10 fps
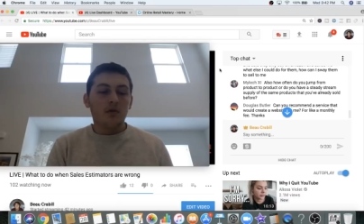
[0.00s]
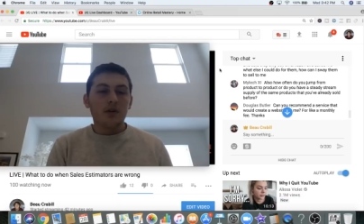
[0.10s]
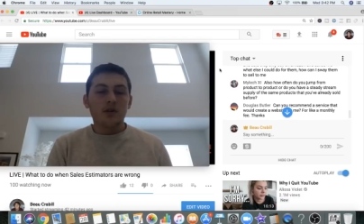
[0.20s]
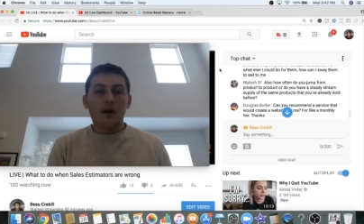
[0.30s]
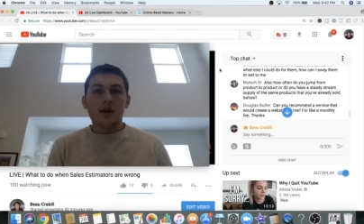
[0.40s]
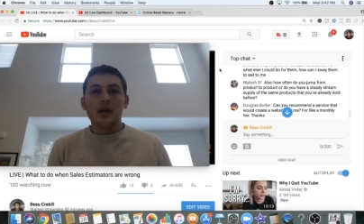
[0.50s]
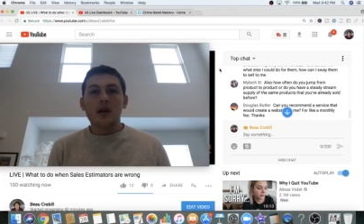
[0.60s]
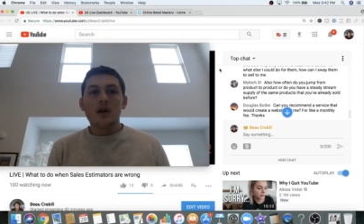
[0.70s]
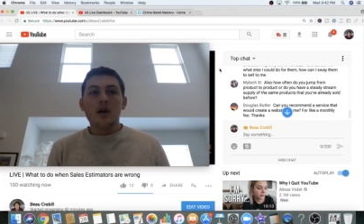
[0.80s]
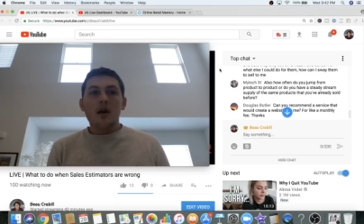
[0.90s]
orders throughout a
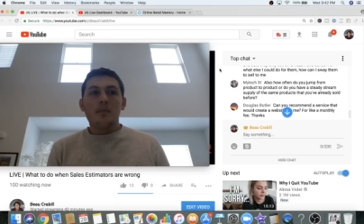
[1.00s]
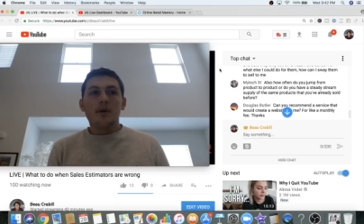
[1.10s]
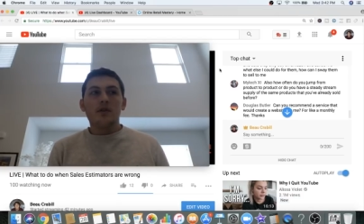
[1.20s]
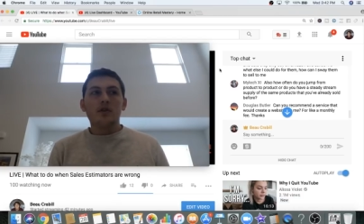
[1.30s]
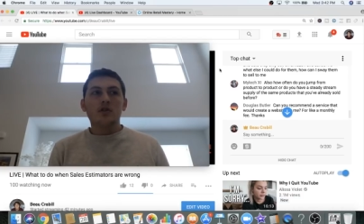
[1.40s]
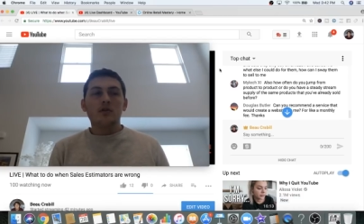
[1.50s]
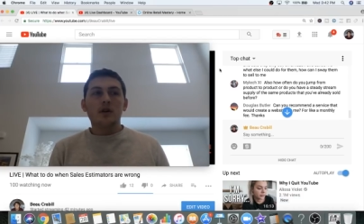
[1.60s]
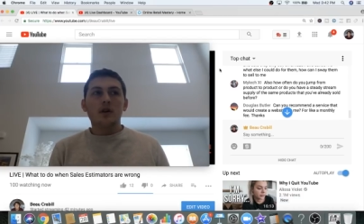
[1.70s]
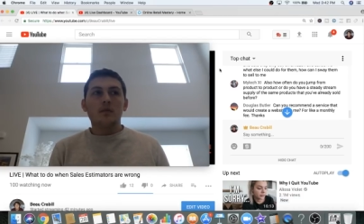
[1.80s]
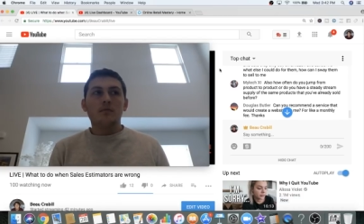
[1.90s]
year, but they're
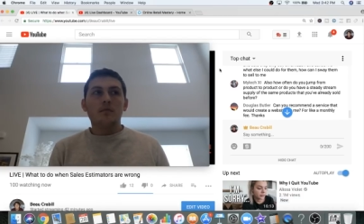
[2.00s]
usually